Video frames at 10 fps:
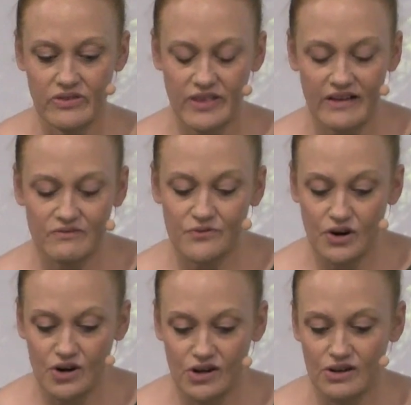That
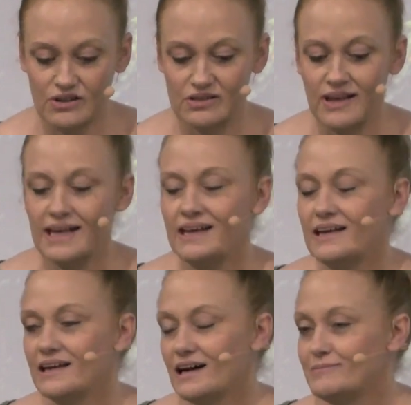fall,
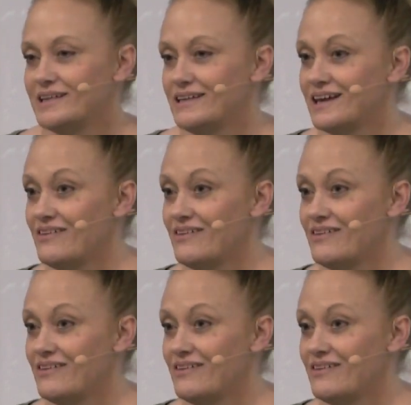I began